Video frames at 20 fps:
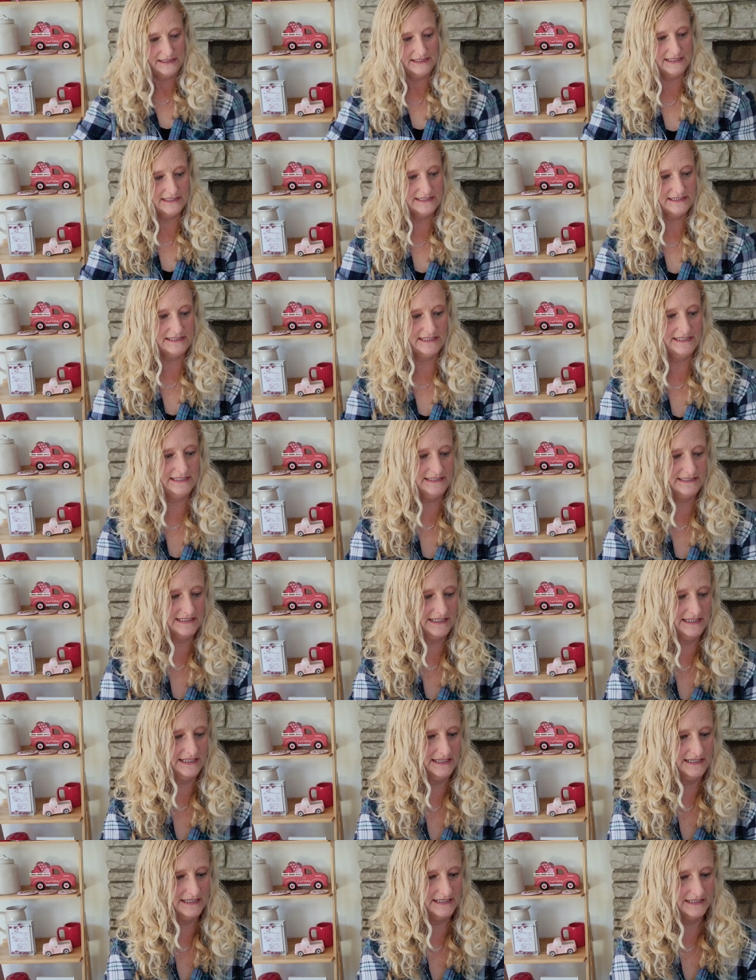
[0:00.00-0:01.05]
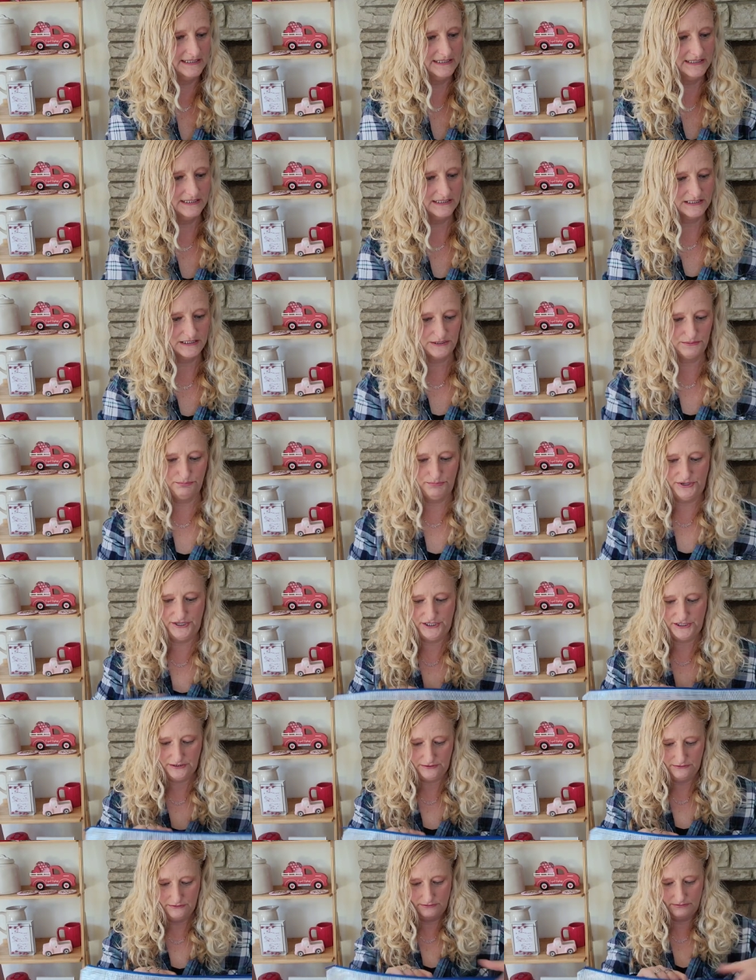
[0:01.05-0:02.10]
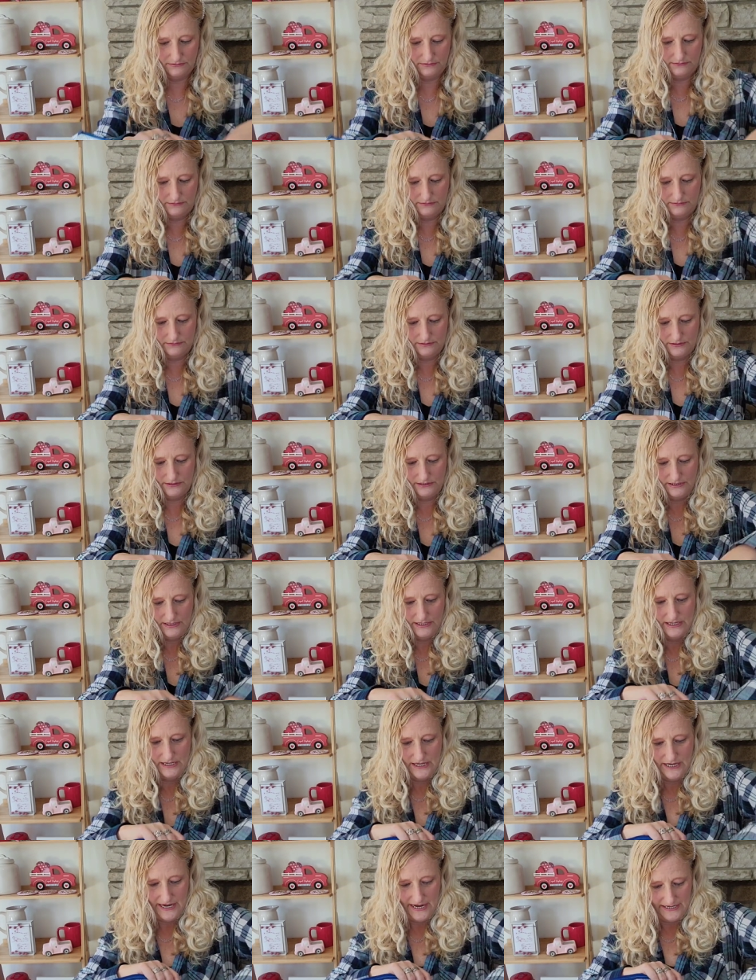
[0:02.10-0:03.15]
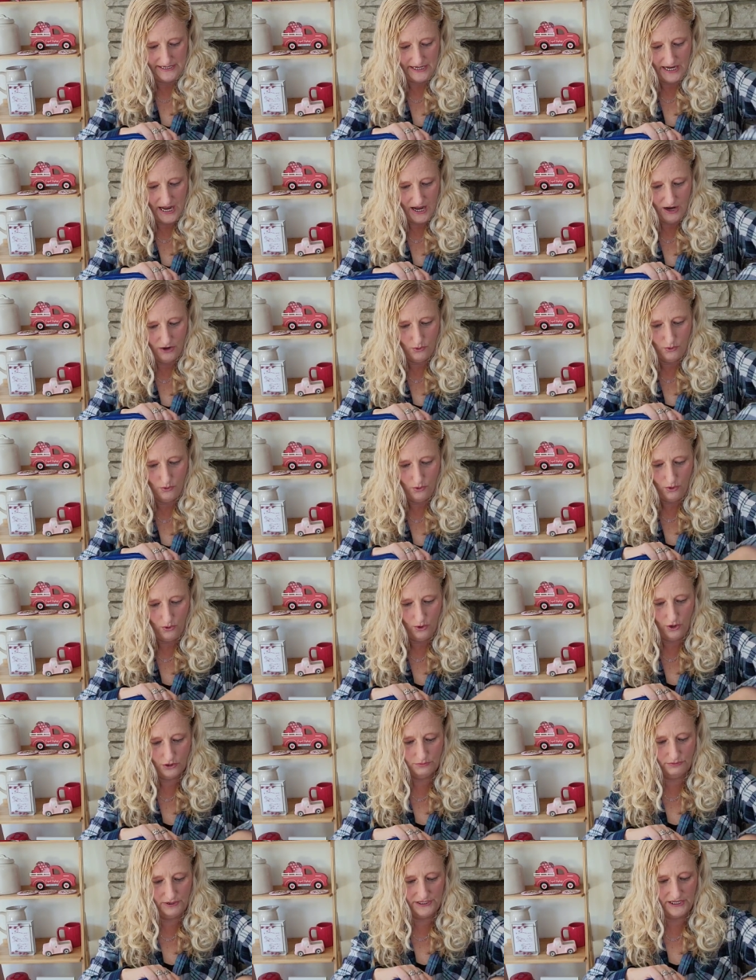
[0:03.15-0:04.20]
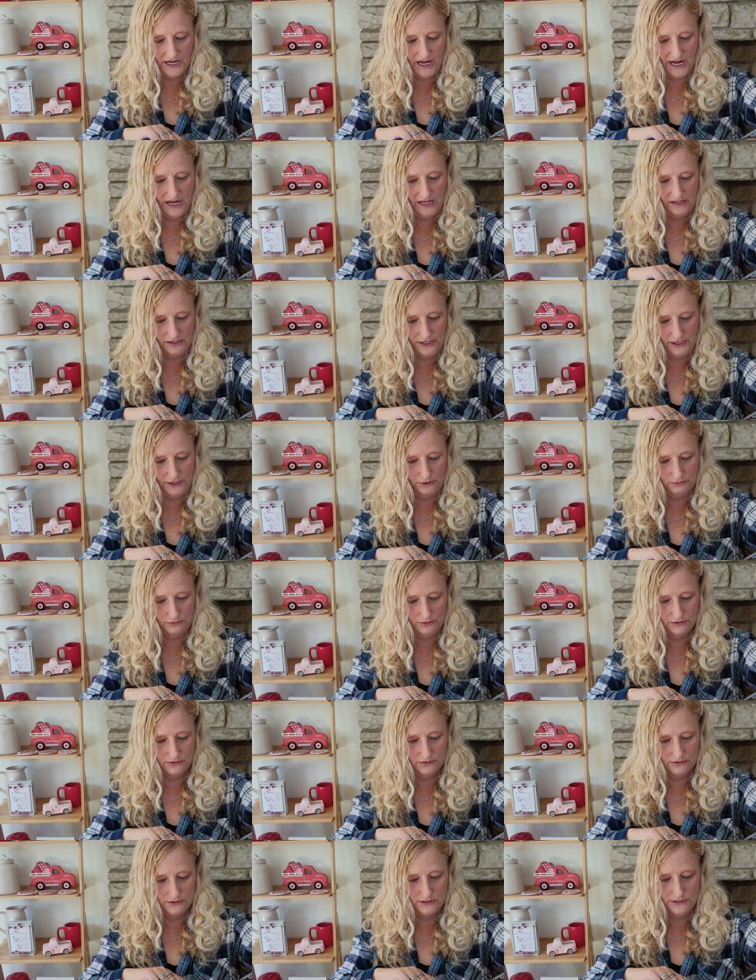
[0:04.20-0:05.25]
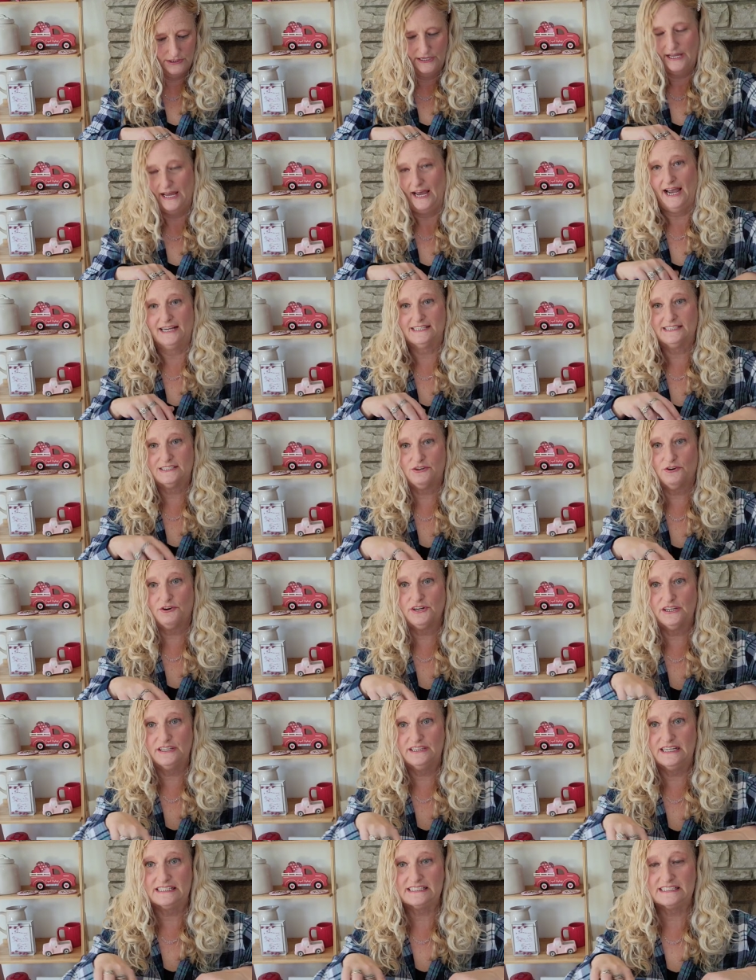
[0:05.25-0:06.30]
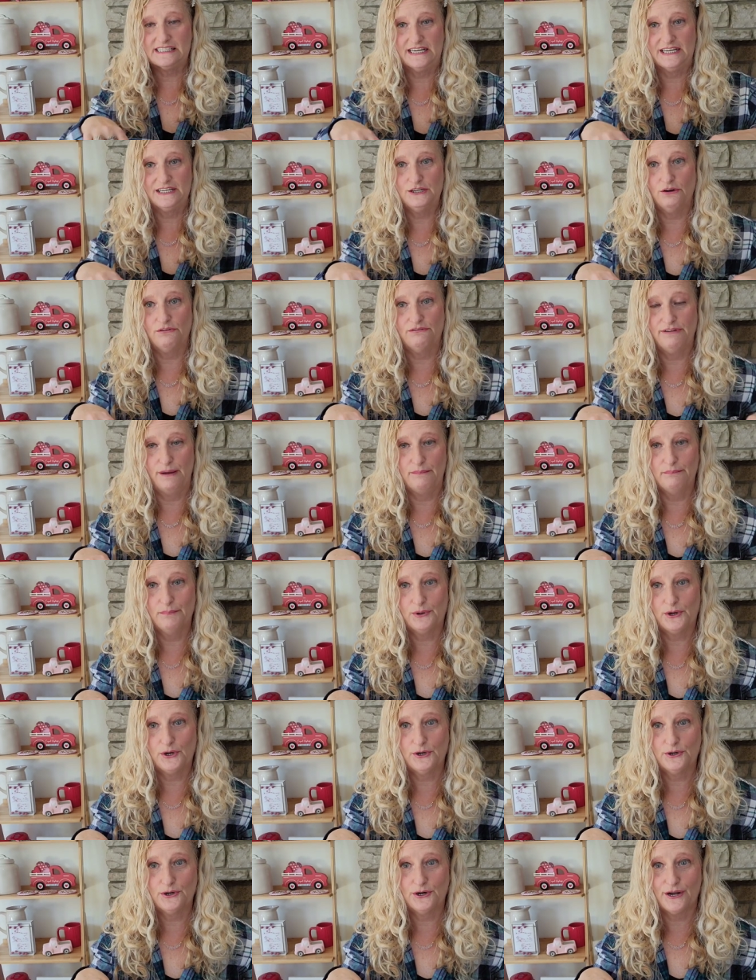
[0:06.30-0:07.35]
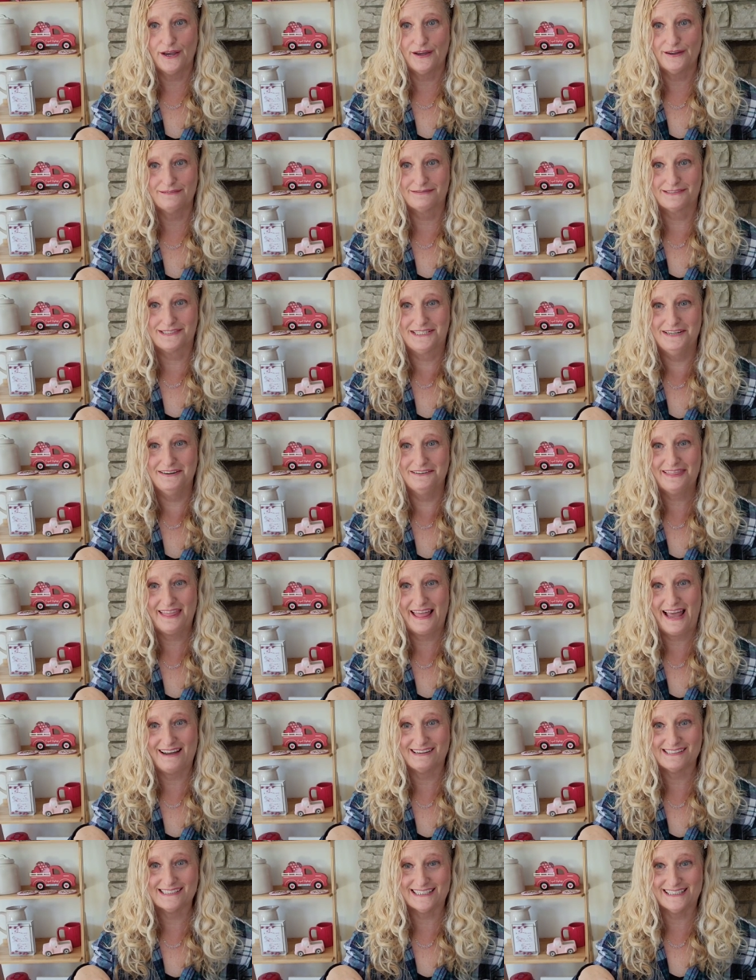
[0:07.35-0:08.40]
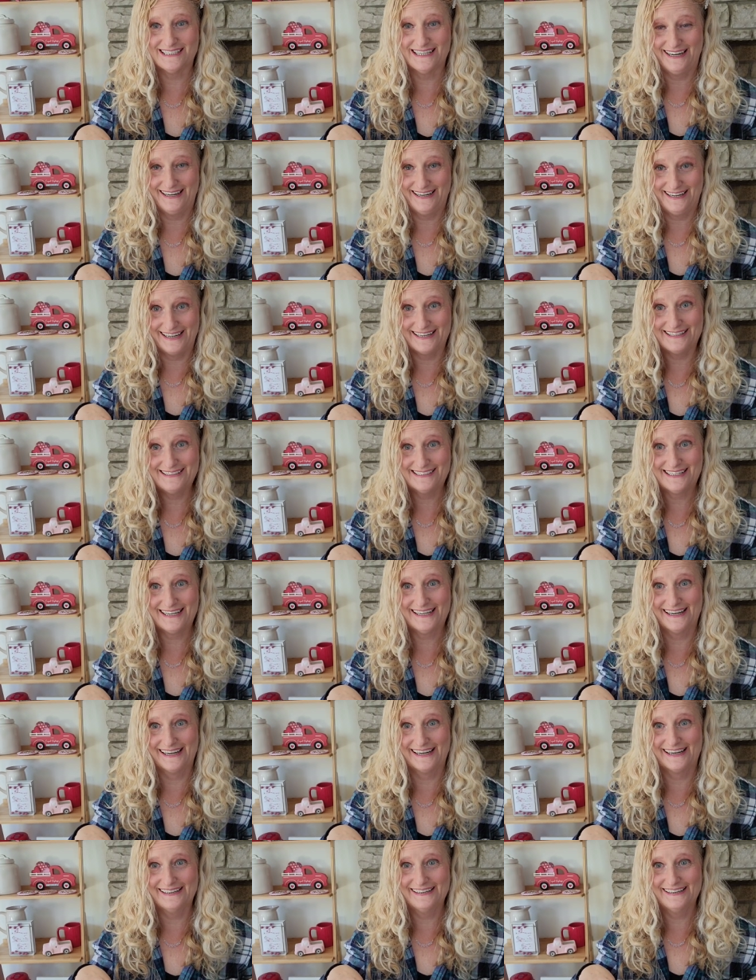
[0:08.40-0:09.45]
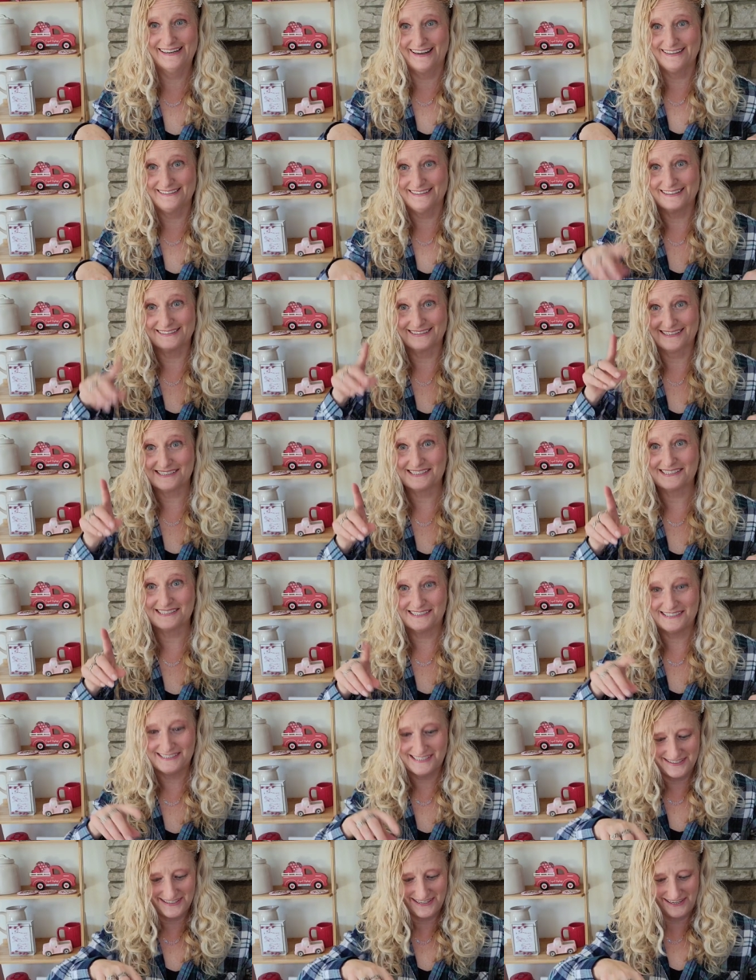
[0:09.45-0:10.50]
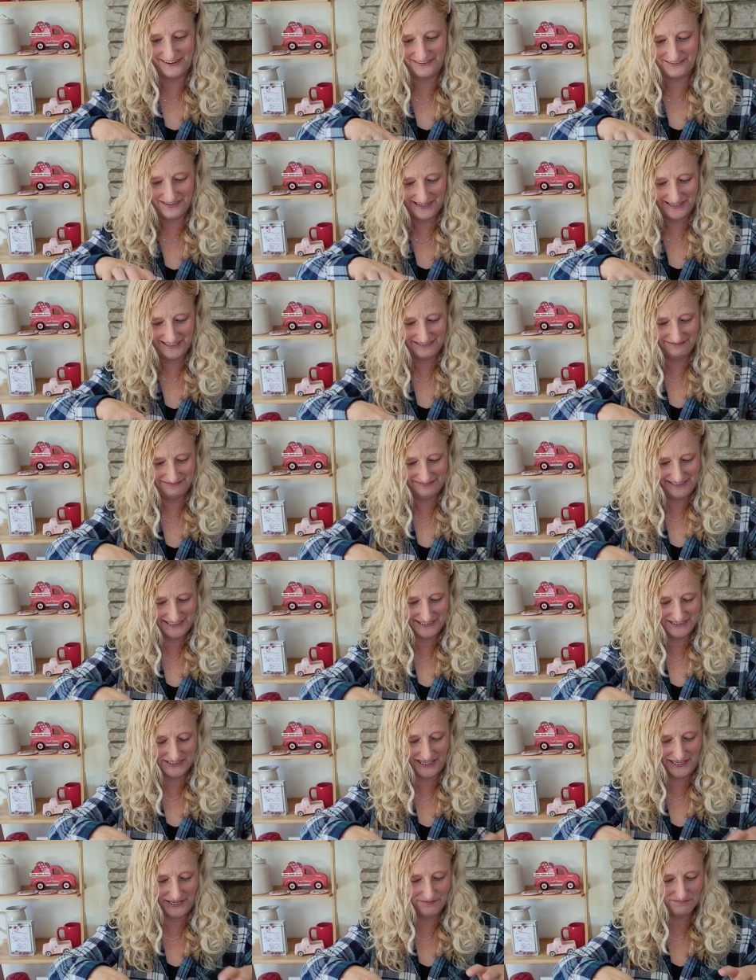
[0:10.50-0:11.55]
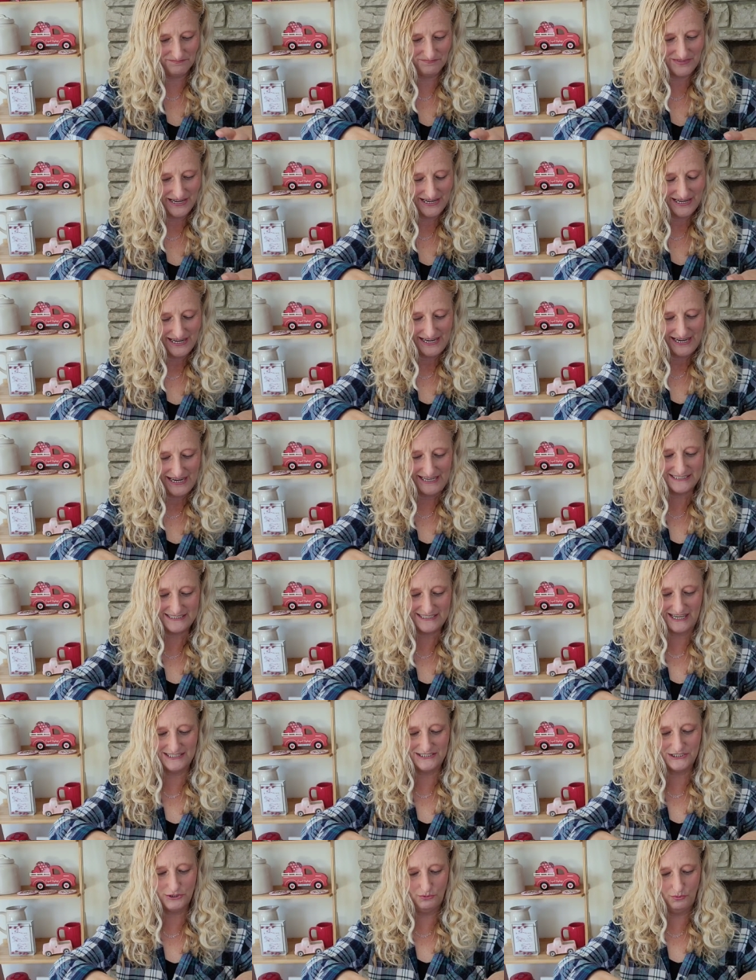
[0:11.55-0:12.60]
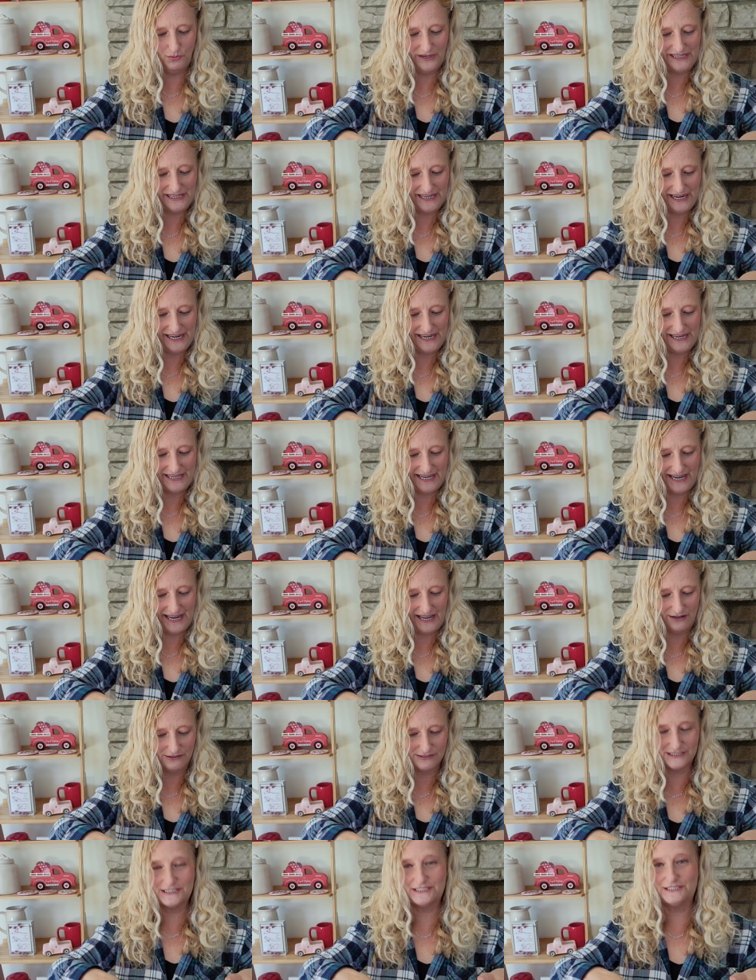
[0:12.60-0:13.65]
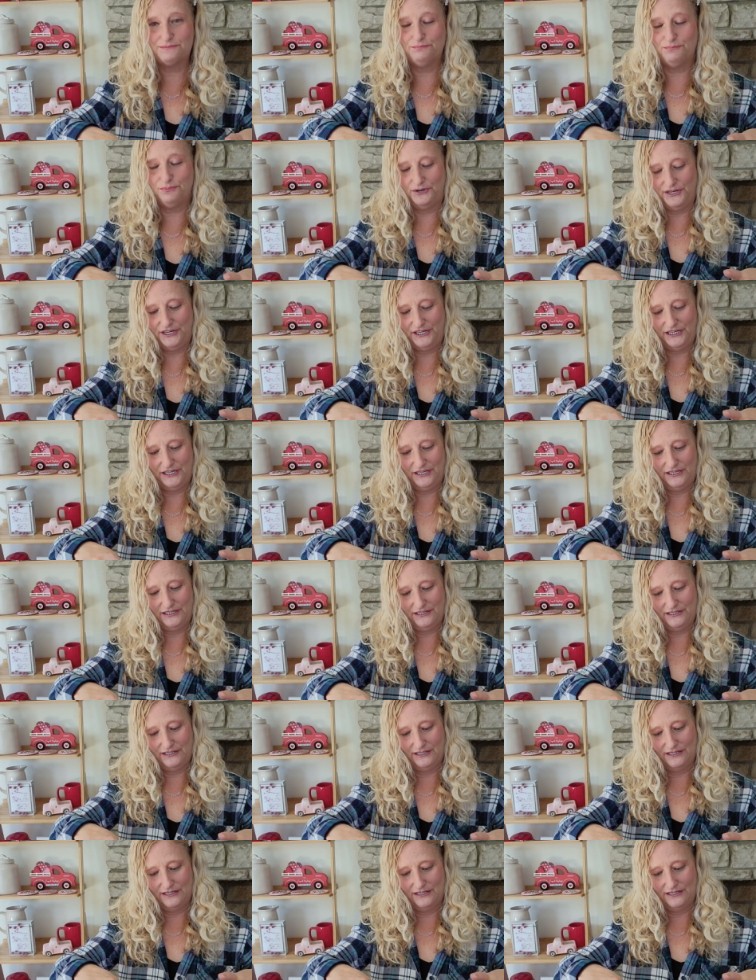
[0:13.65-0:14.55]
this is Spring at Hawk Run Hollow. I started this in November of 2018. I think this is the year we're gonna finish it. It's on 28 count Spring